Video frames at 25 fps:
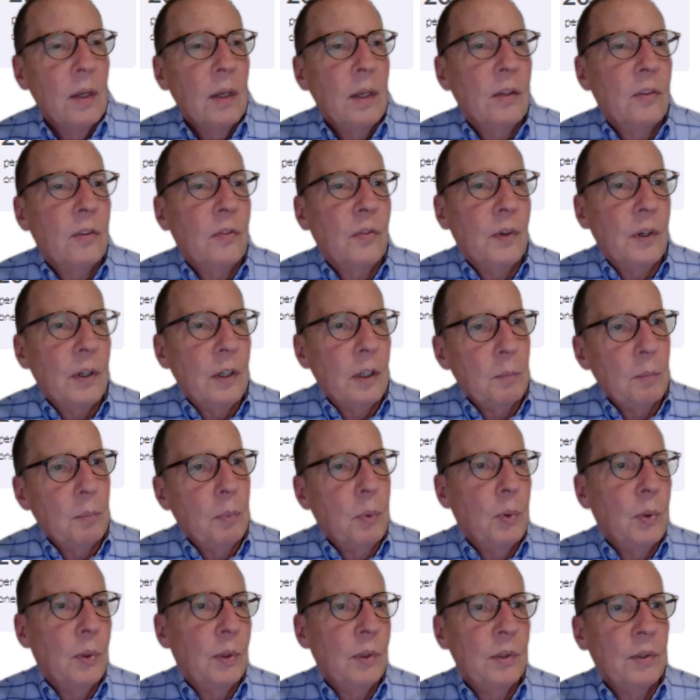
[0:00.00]
it's very
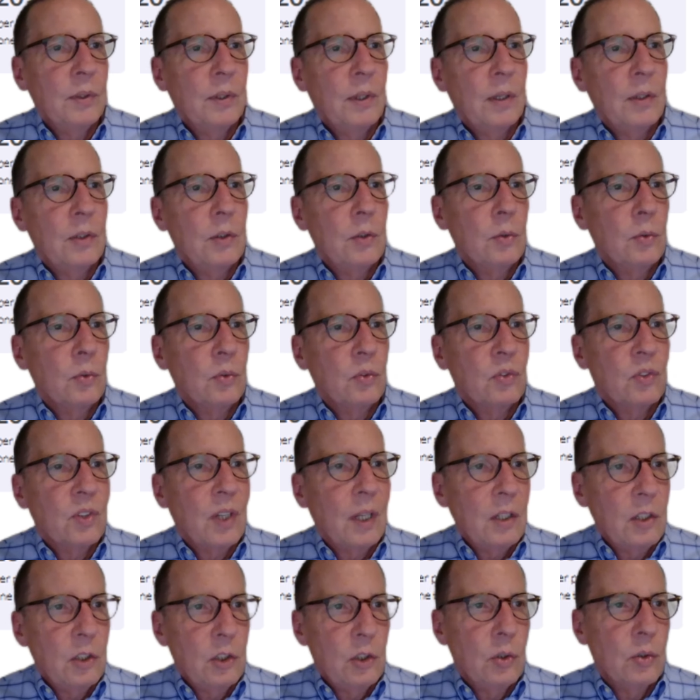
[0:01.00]
important that you
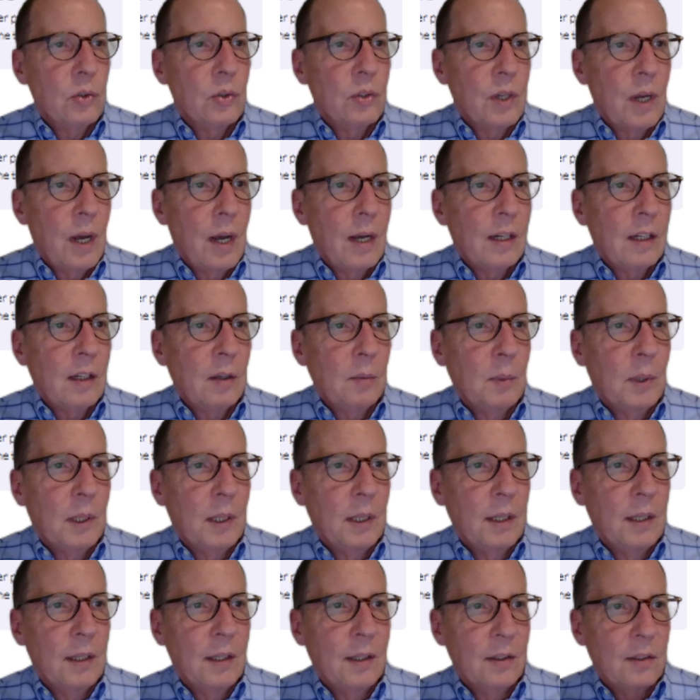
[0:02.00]
set your
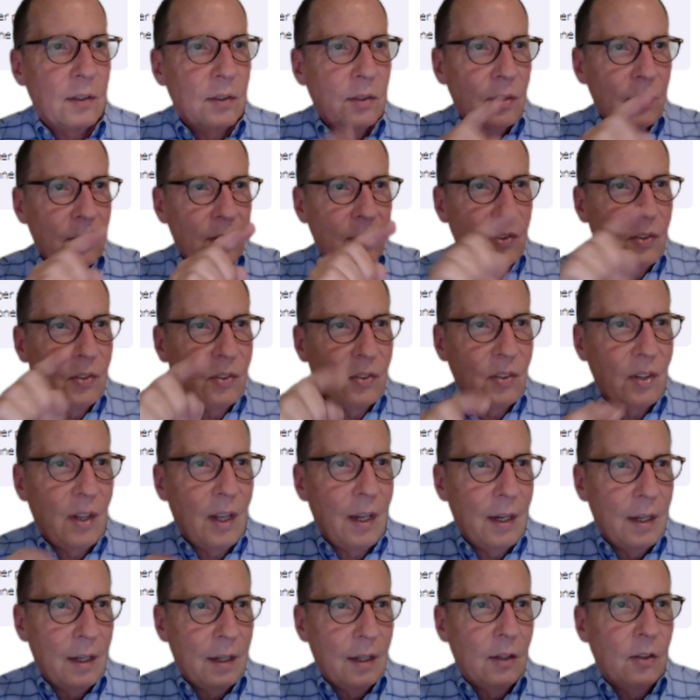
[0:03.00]
document and its
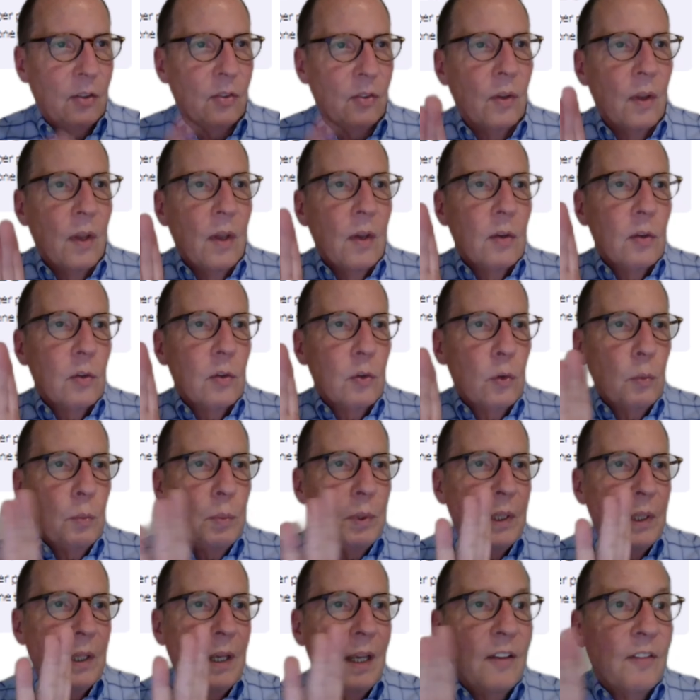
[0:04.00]
settings to
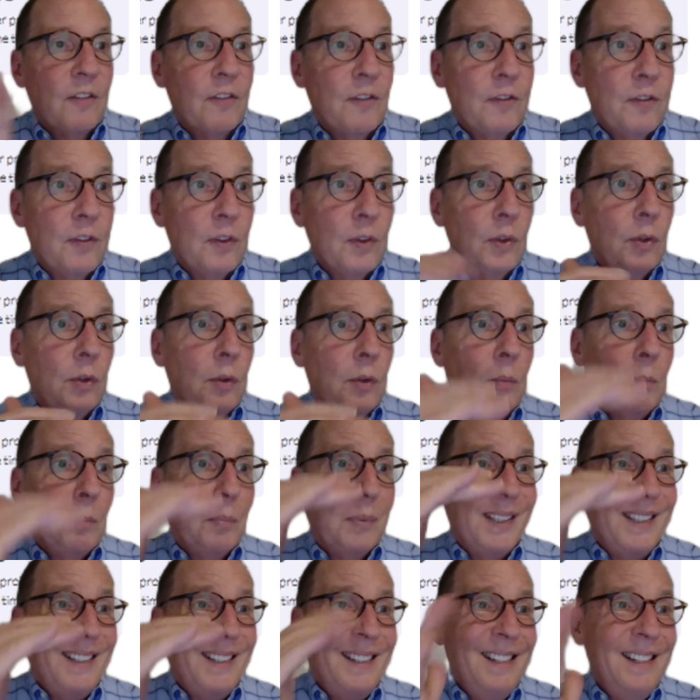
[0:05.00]
be a full
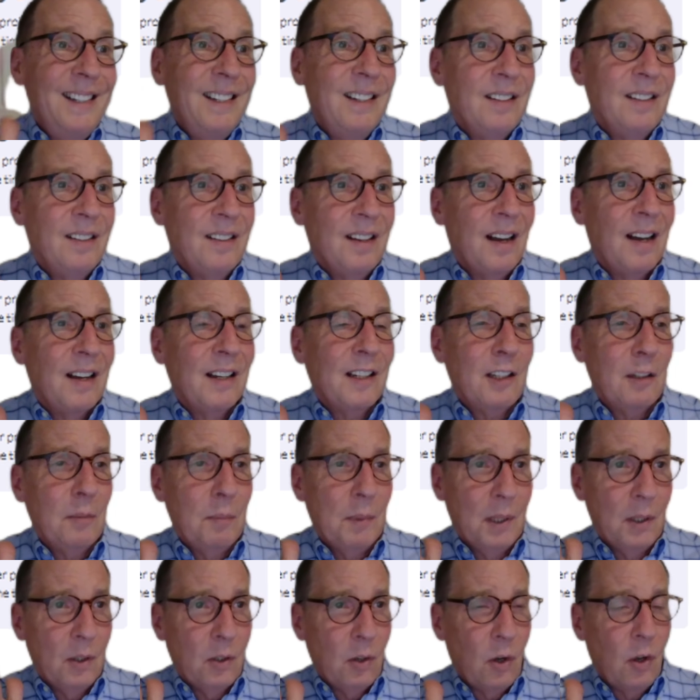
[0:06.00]
bleed
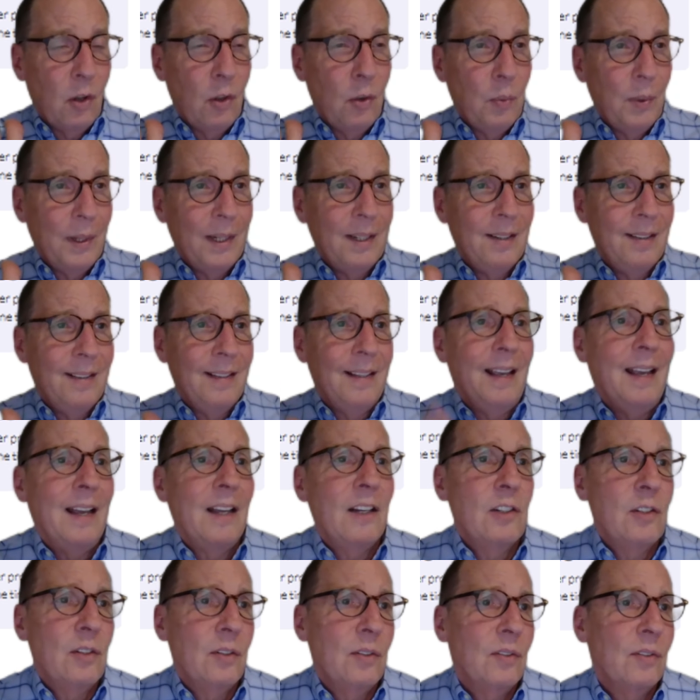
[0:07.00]
document all the way to the
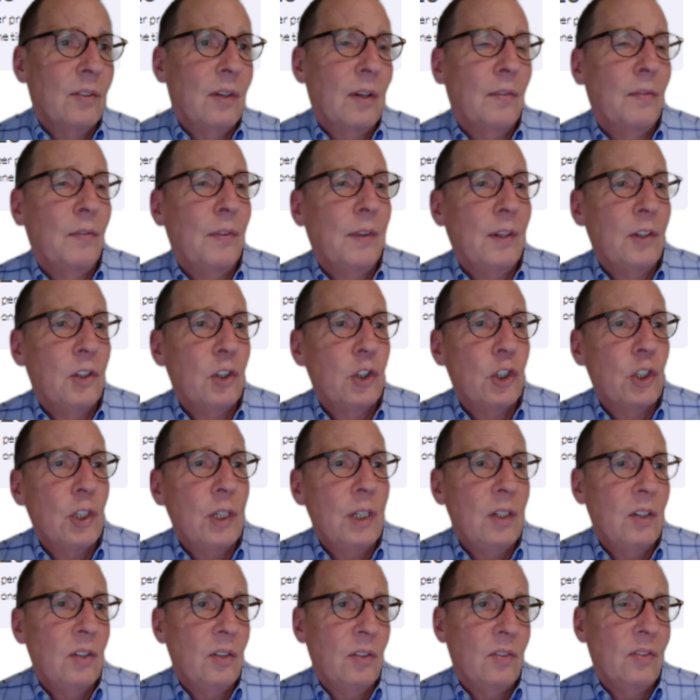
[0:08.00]
edges of the
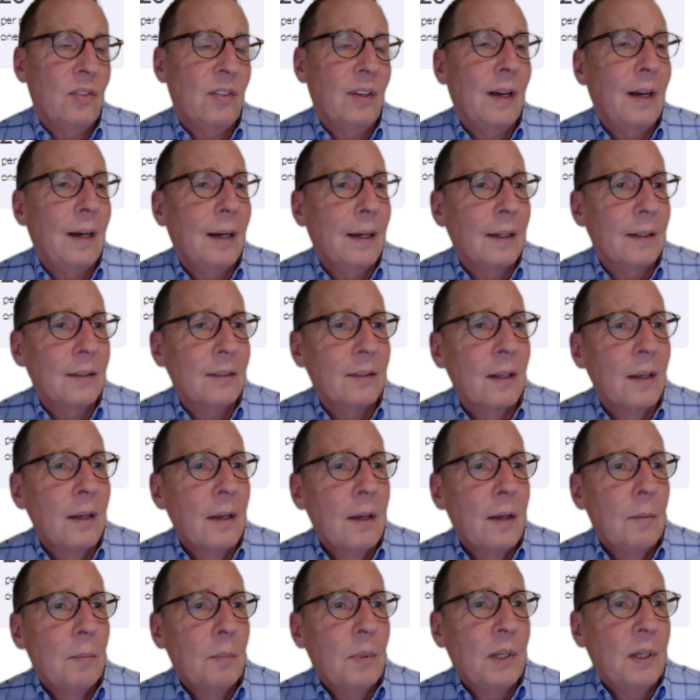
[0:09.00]
sheet size,
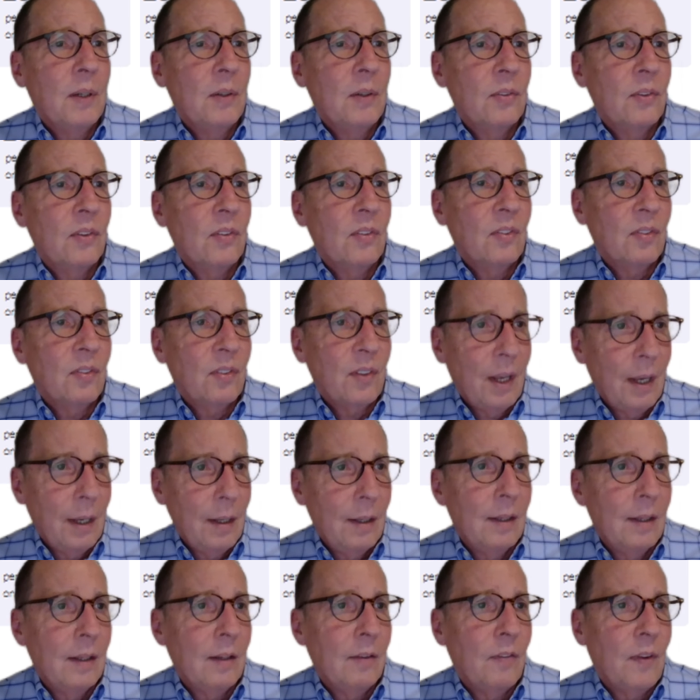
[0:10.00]
because the
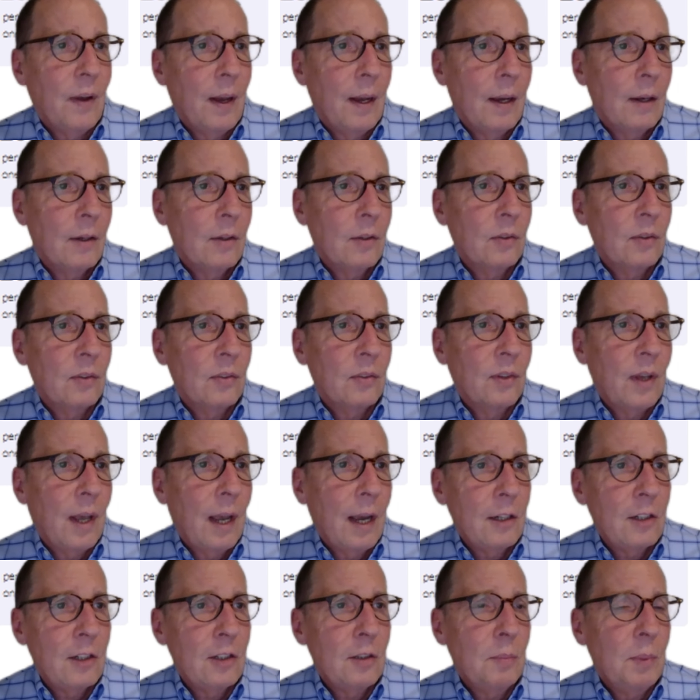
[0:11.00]
scaling factor is
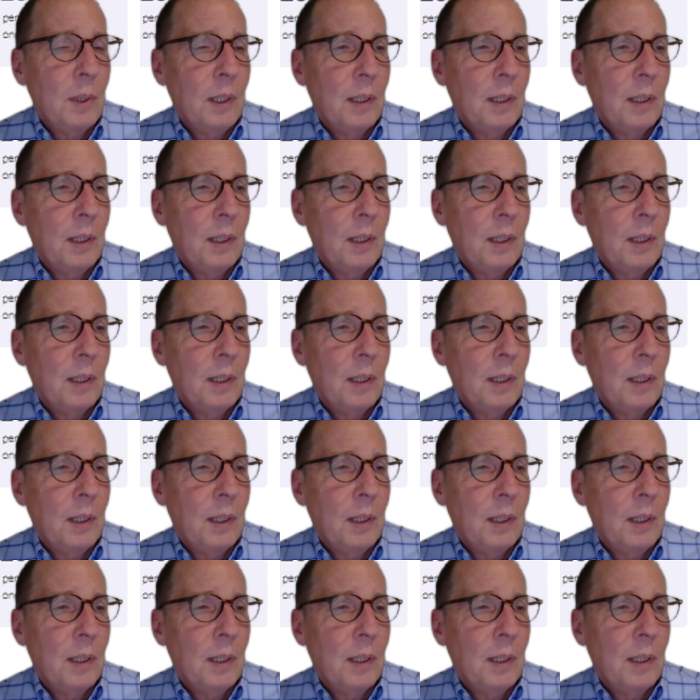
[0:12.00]
actually being